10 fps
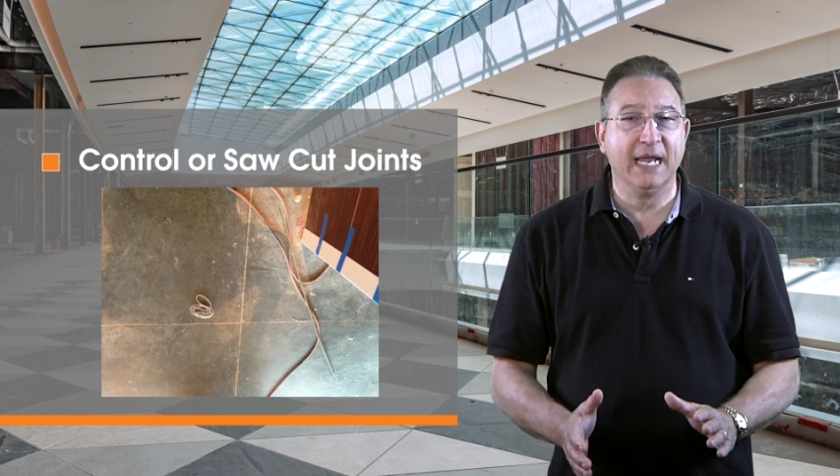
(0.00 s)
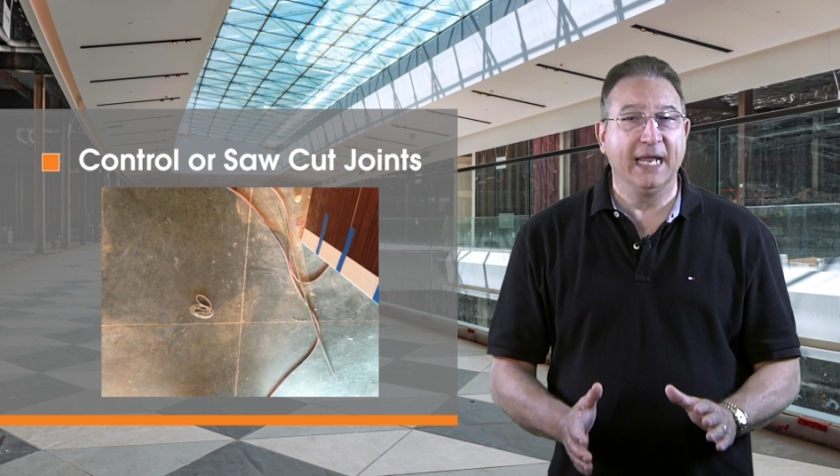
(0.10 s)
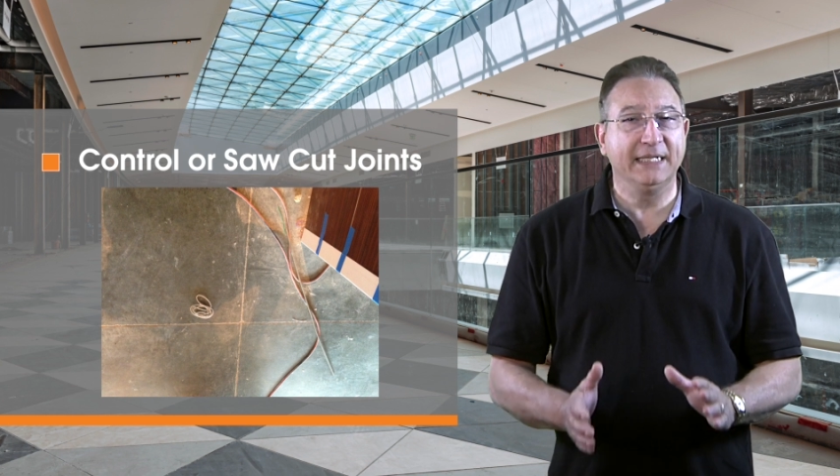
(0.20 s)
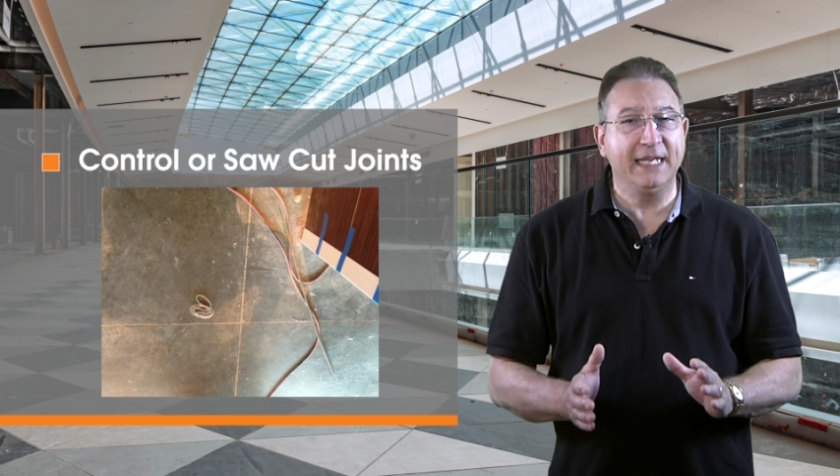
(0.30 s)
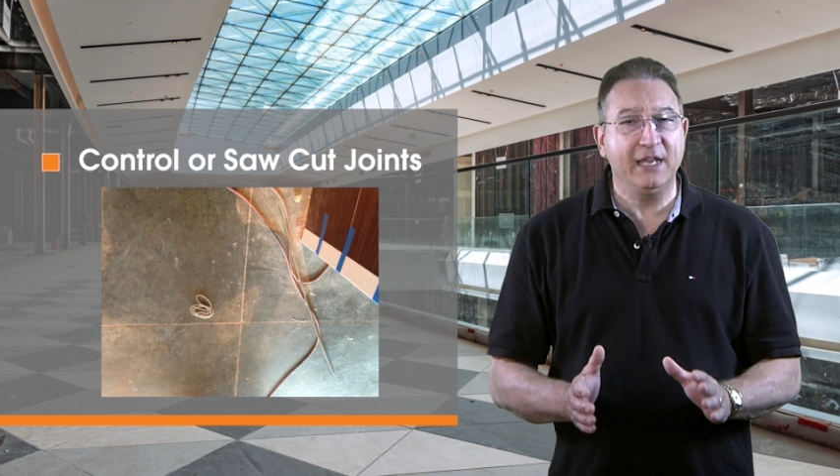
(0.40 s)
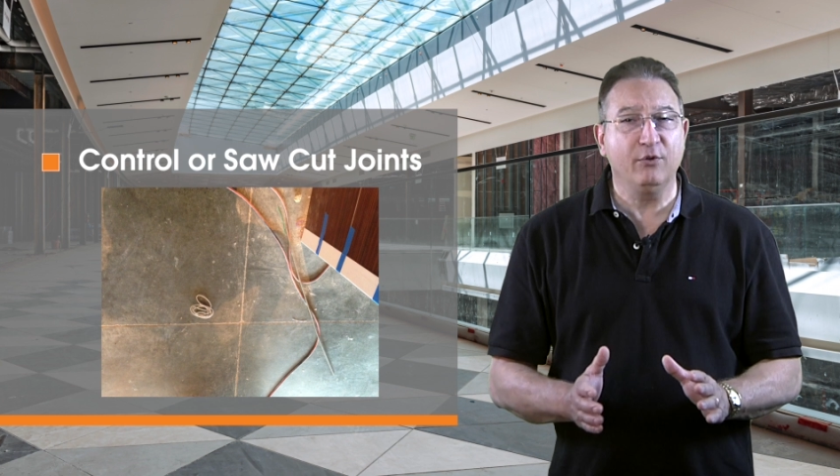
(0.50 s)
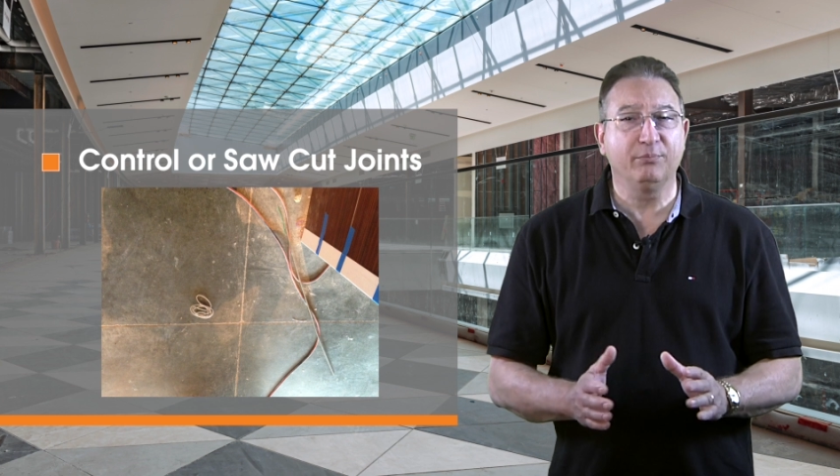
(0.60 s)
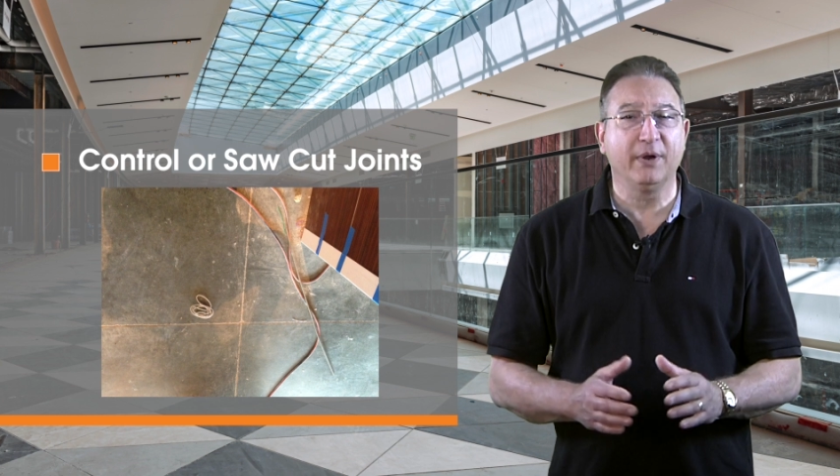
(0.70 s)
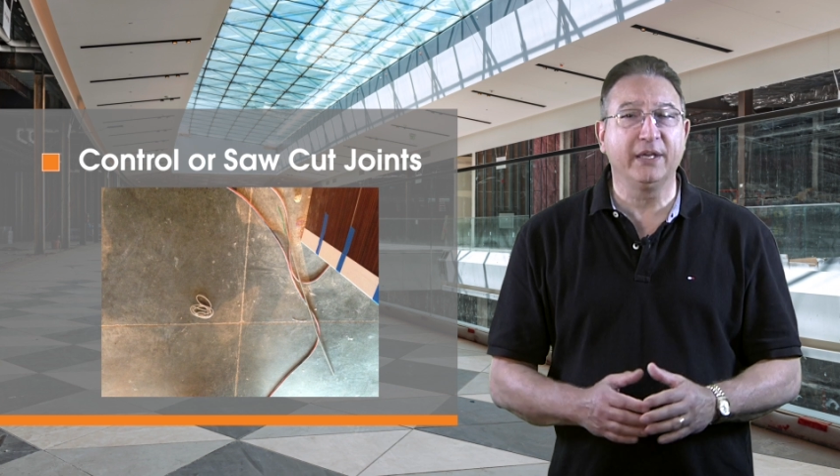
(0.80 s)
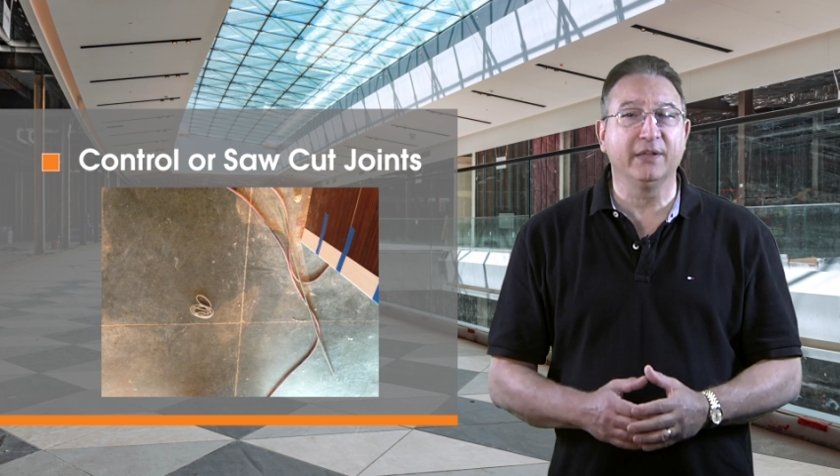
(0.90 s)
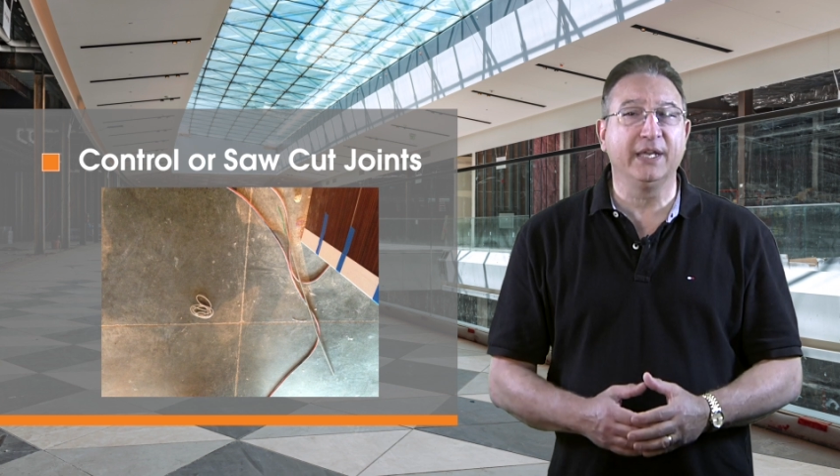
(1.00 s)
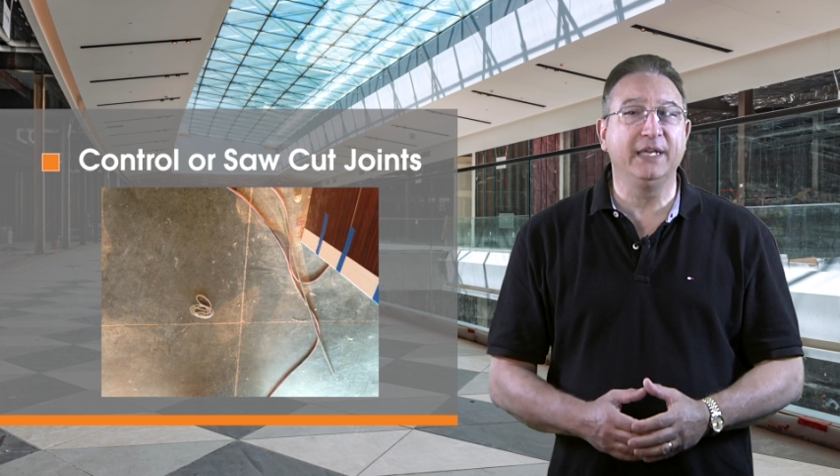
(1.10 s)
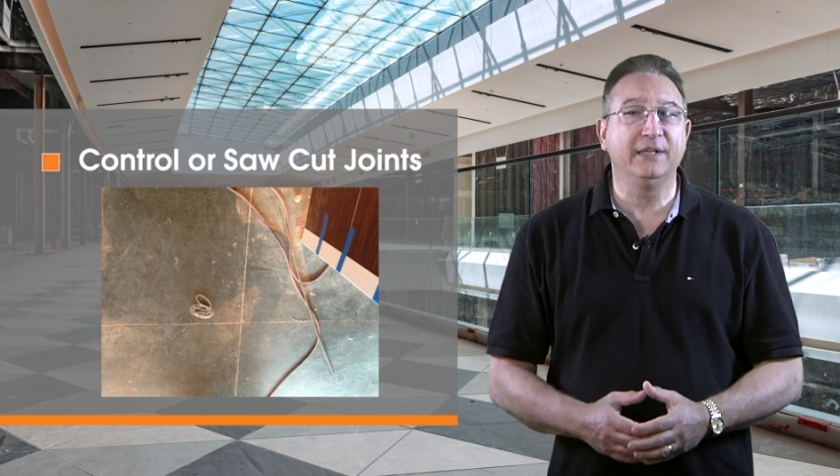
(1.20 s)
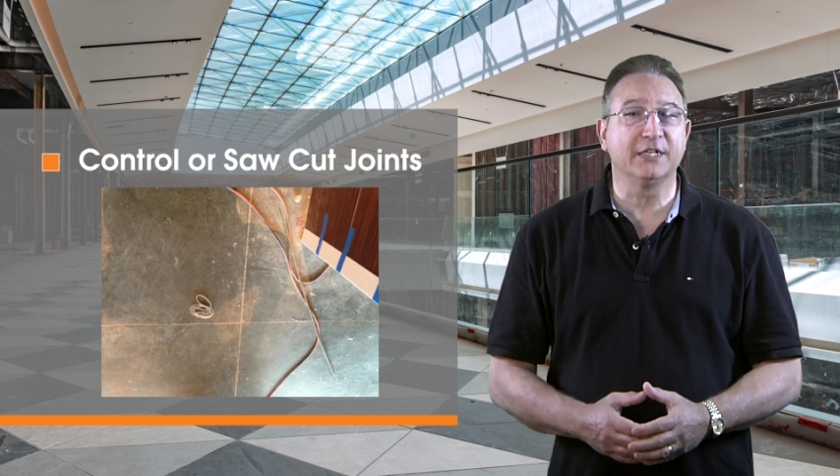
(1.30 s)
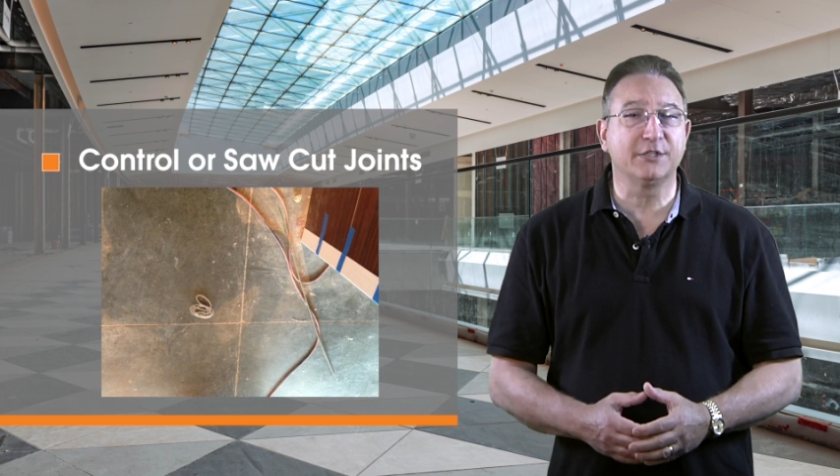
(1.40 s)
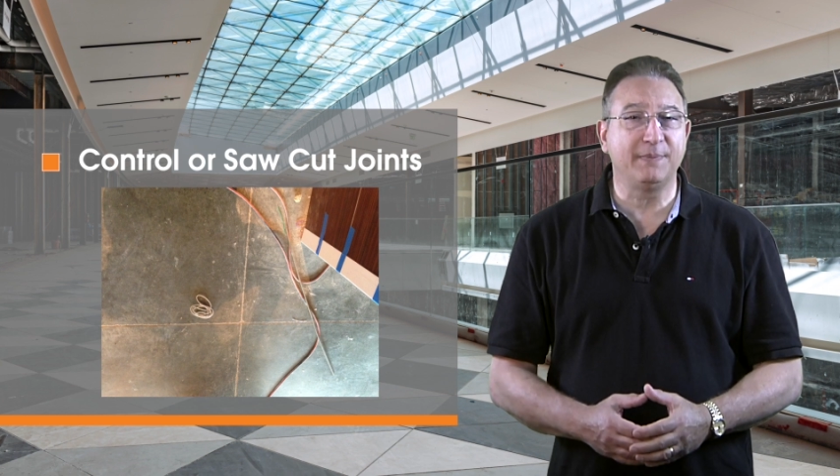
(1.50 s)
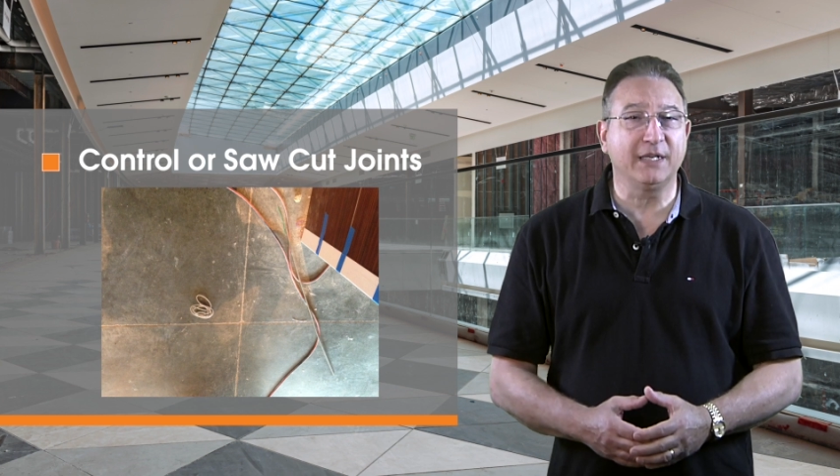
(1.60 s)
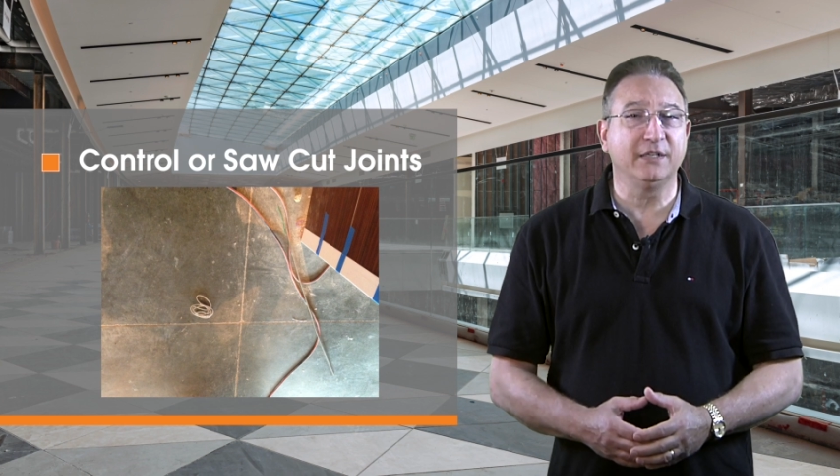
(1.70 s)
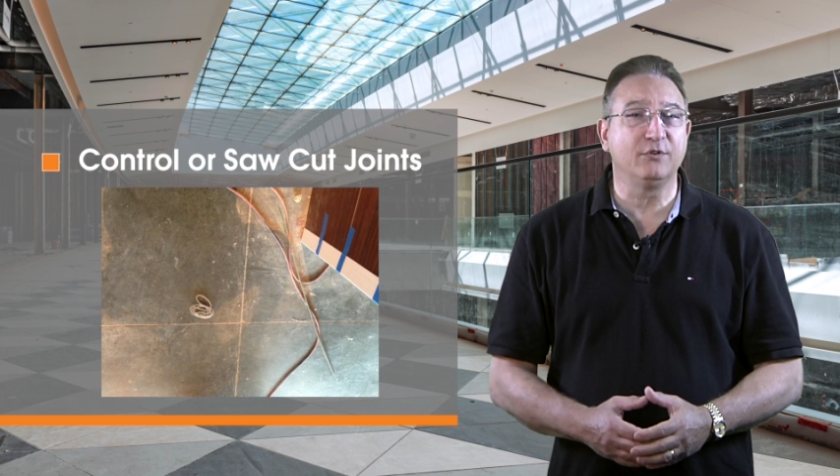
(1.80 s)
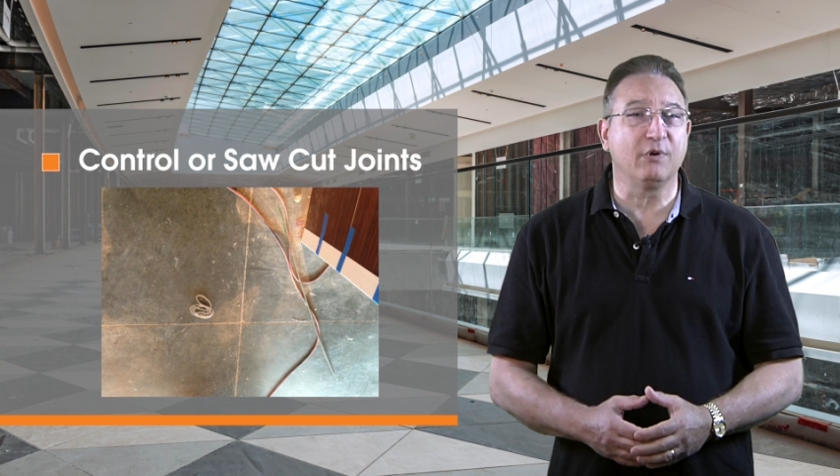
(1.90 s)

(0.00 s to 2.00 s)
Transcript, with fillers: and they help regulate expected